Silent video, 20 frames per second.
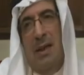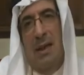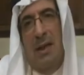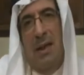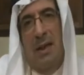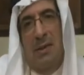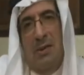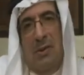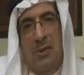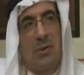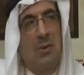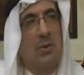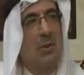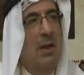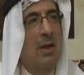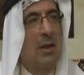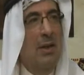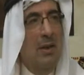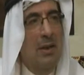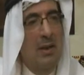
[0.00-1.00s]
So
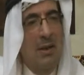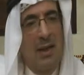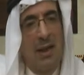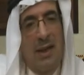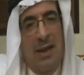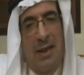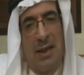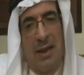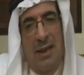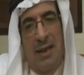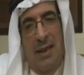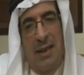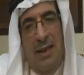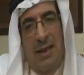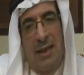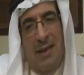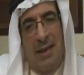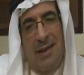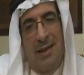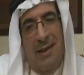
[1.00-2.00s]
and
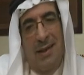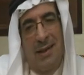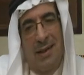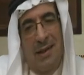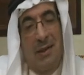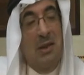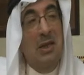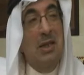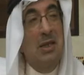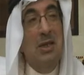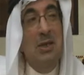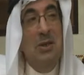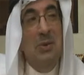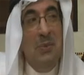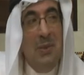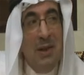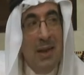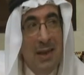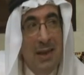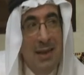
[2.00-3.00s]
this is
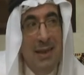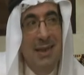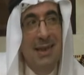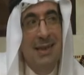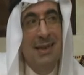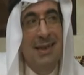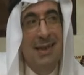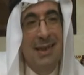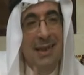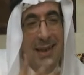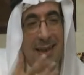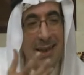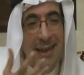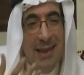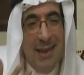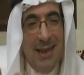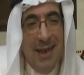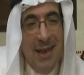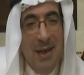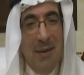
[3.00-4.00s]
the
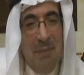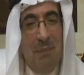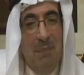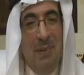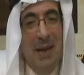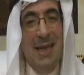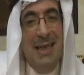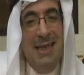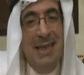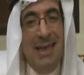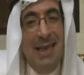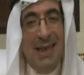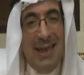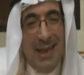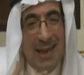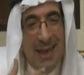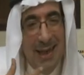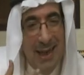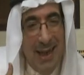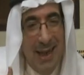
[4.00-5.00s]
basic
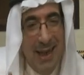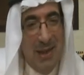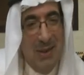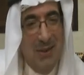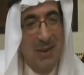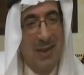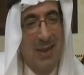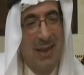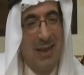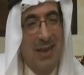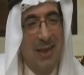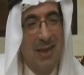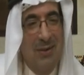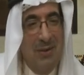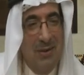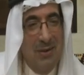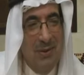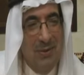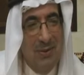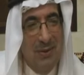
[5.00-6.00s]
actually thing
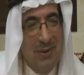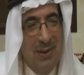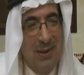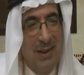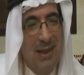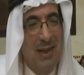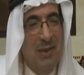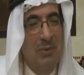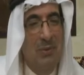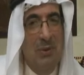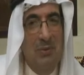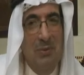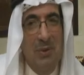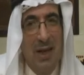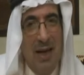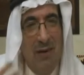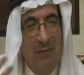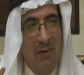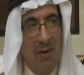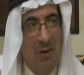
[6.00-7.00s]
to create what we
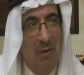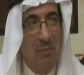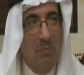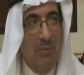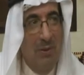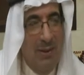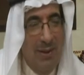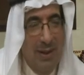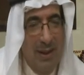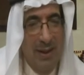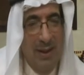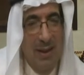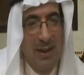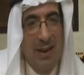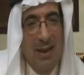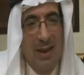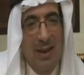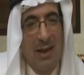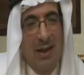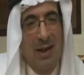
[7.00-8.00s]
have now in Bahrain,
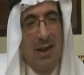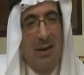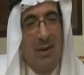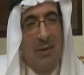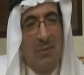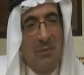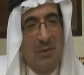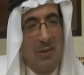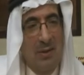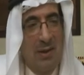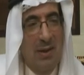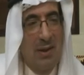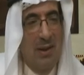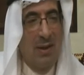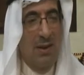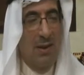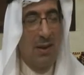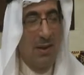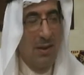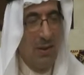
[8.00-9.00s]

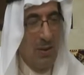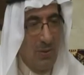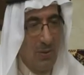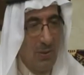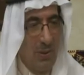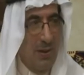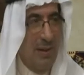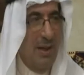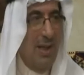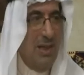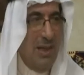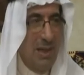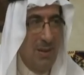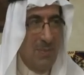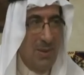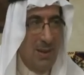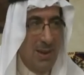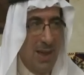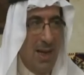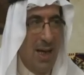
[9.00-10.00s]
and they call it
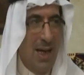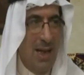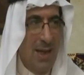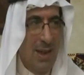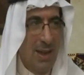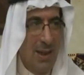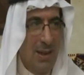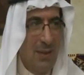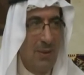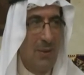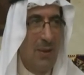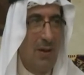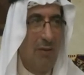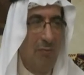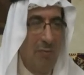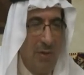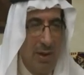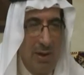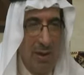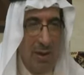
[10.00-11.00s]
Najeeb's gang. We have
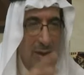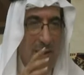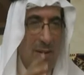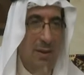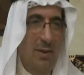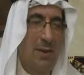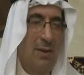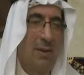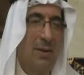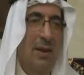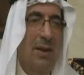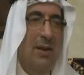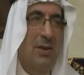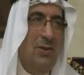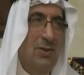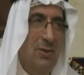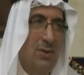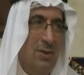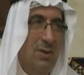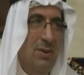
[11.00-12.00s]
many
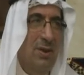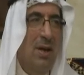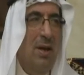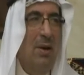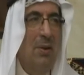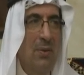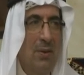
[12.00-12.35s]
youngsters now.